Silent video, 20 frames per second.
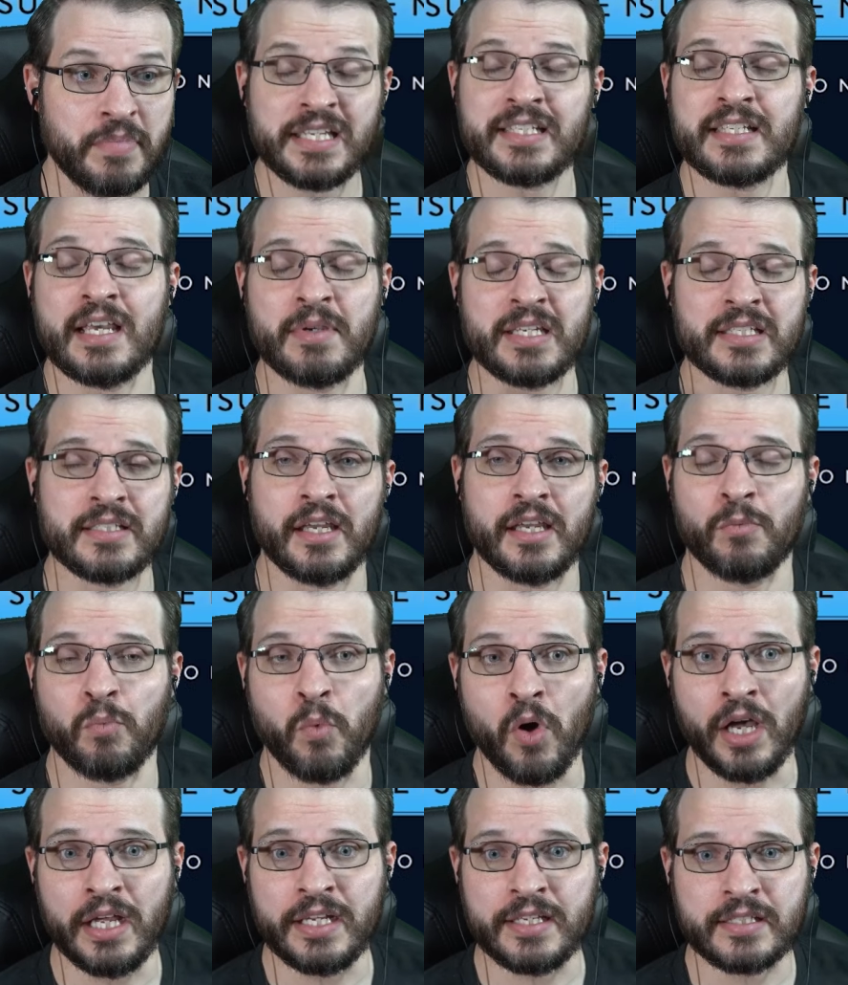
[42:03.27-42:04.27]
time excited
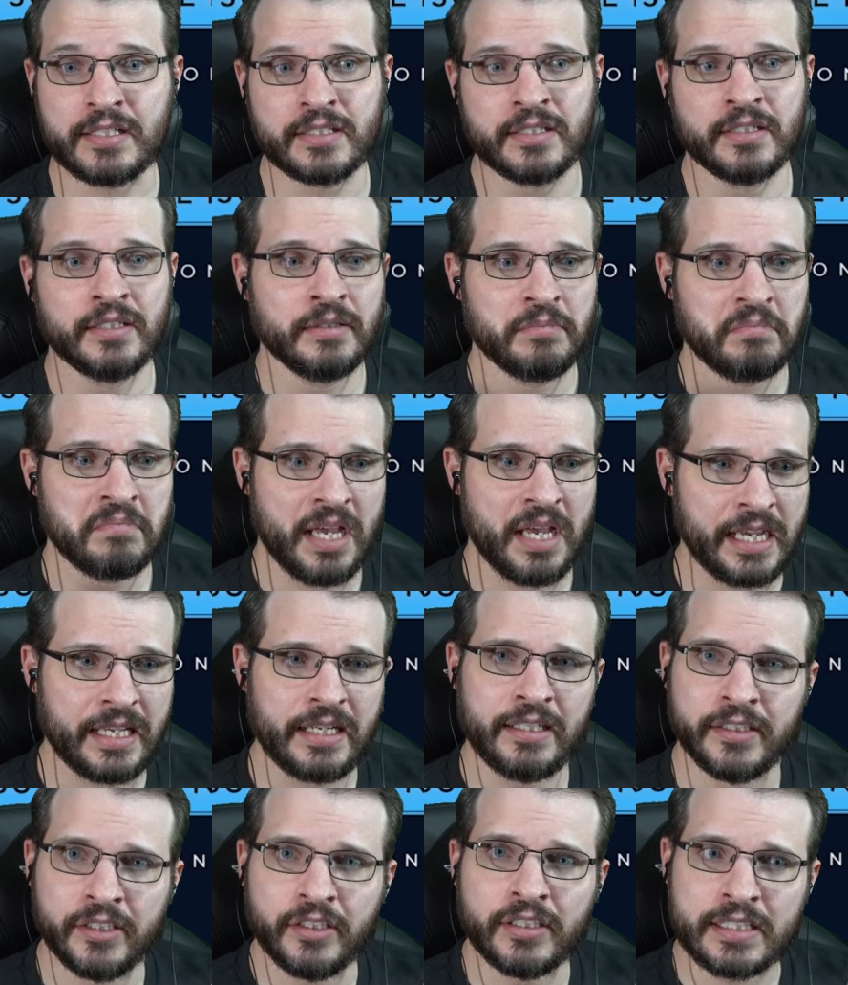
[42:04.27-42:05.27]
once. I get a
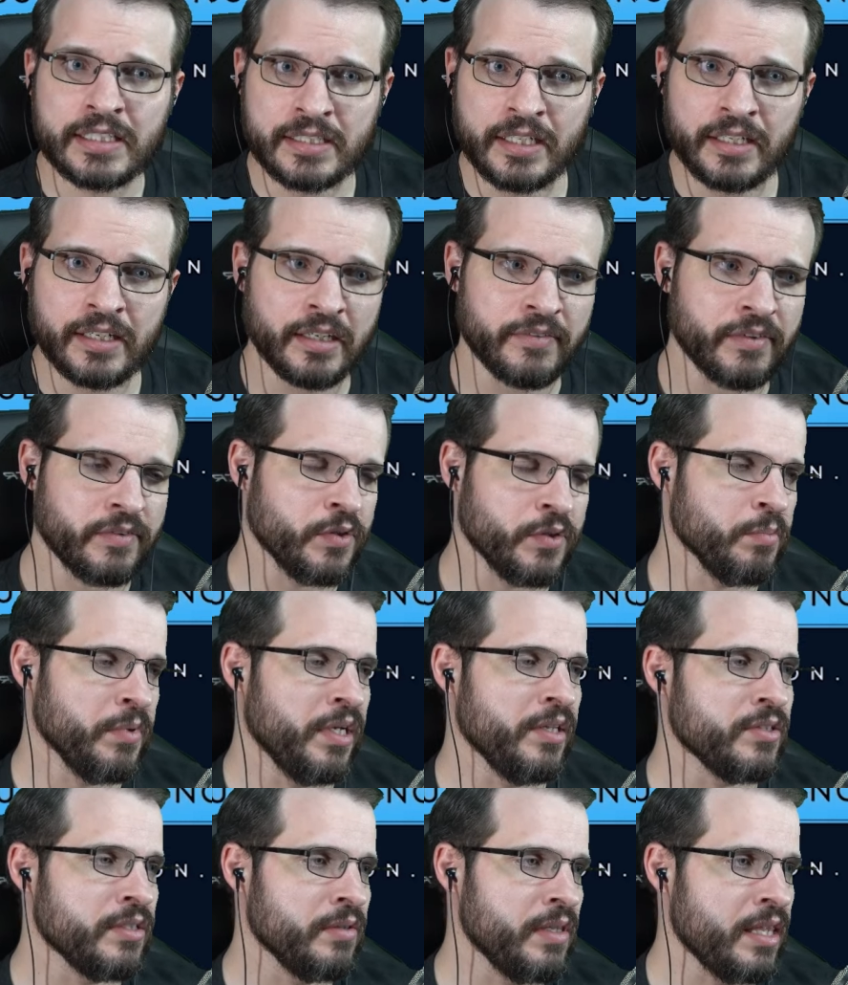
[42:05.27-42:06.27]
little excited every few
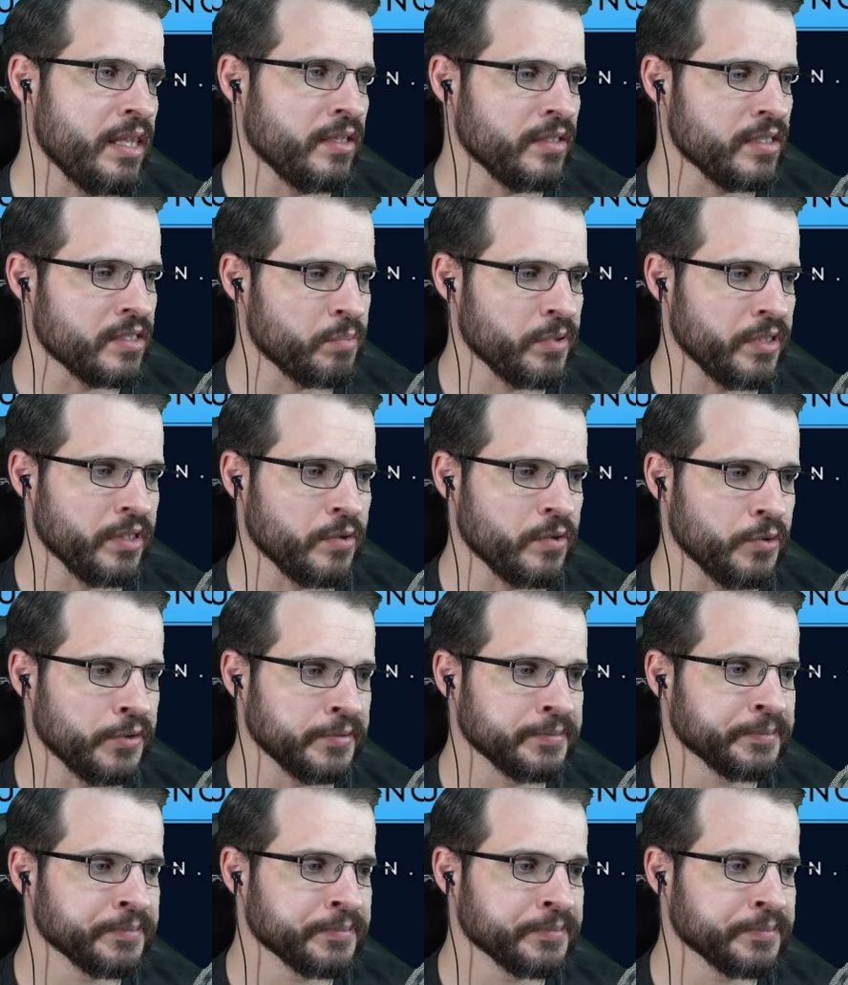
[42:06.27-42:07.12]
months, and I think that's pretty cool.